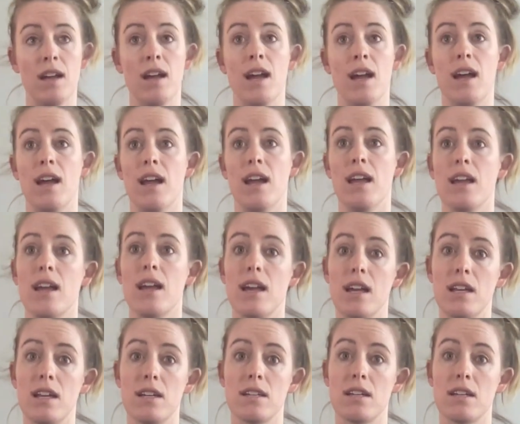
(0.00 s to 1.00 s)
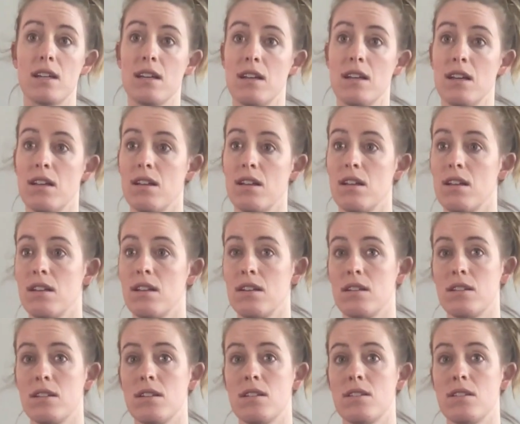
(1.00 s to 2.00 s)
And
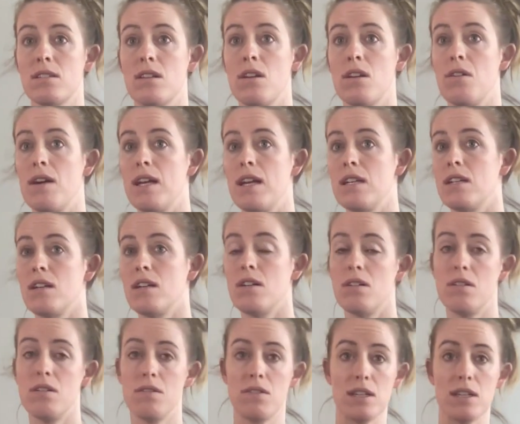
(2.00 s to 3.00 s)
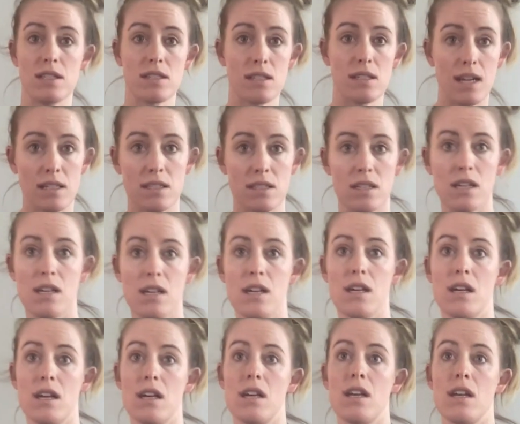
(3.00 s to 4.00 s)
so I did all of this testing
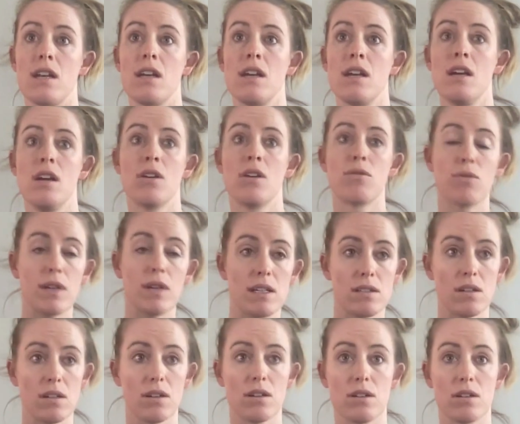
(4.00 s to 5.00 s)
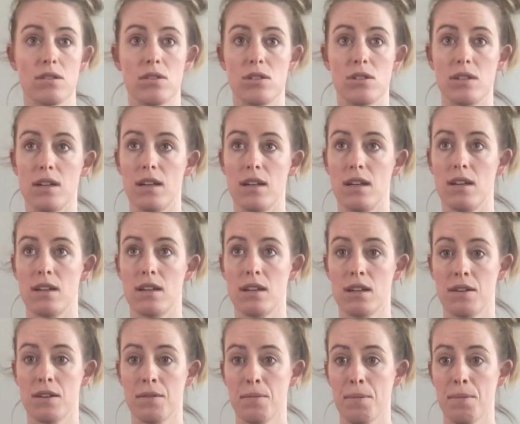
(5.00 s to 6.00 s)
and research, and
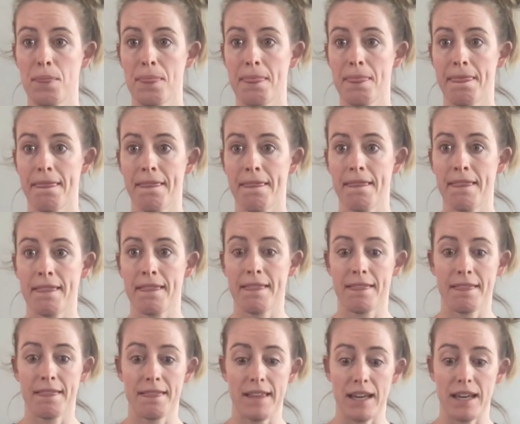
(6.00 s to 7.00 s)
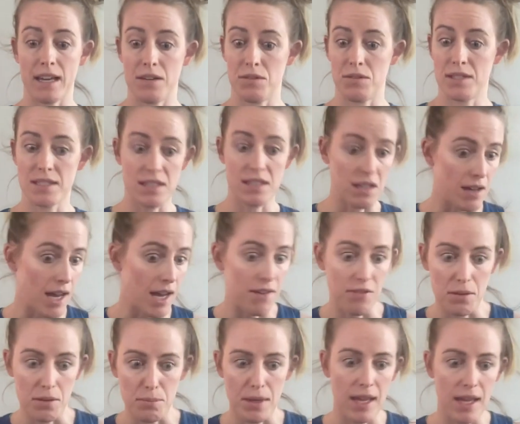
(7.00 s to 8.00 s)
like I was still
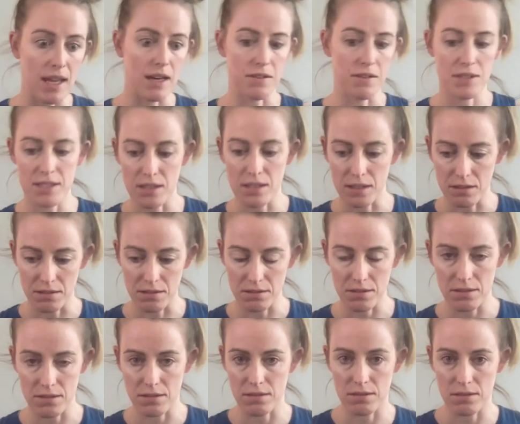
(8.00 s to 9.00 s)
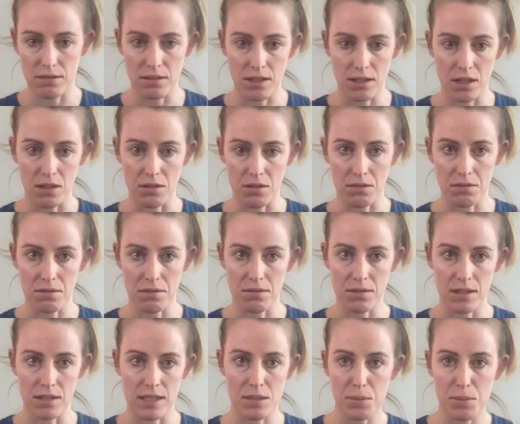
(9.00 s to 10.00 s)
having pain. I was still,
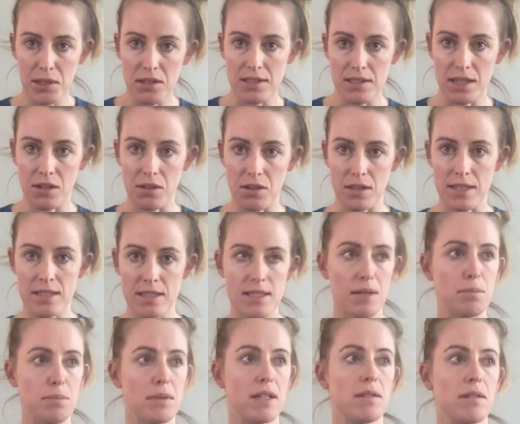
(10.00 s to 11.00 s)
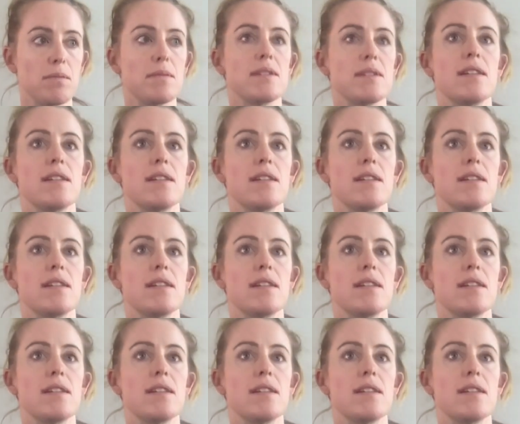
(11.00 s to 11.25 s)
experiencing all these symptoms.